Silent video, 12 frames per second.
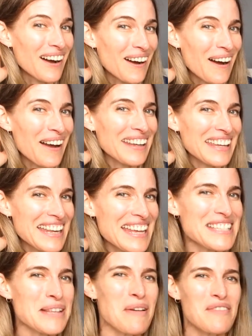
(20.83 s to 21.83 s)
I can
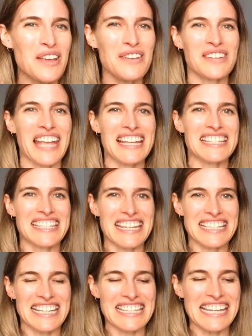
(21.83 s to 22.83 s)
hear some of you have guessed
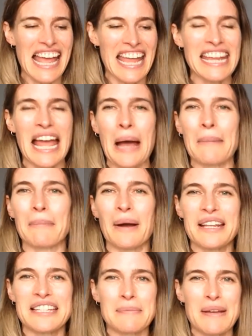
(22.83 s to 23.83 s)
it today.
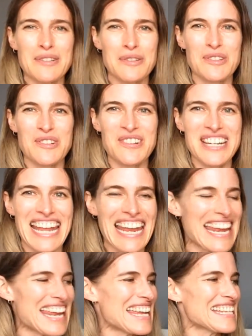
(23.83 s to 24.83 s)
My special story
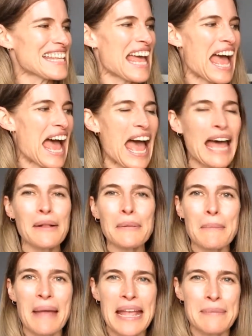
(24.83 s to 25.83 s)
is
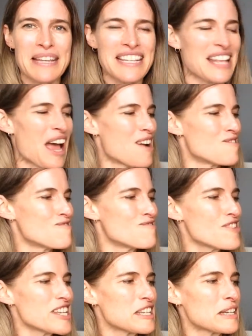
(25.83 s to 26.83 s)
Owl Babies,
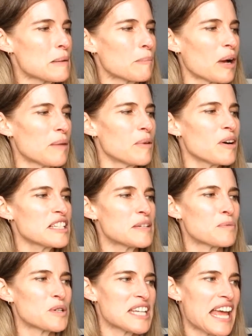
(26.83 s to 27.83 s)
written by
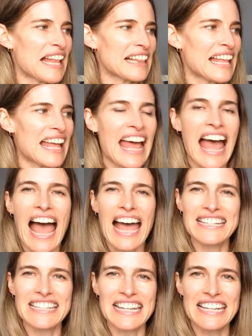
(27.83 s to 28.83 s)
Martin Wardell
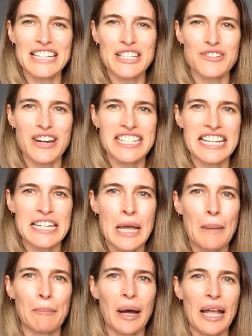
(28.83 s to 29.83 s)
and illustrated
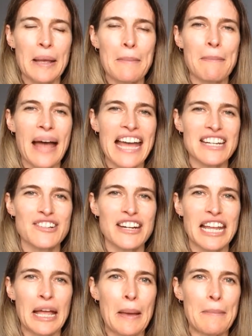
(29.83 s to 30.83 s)
by
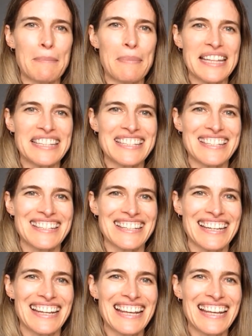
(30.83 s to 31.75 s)
Patrick Benson.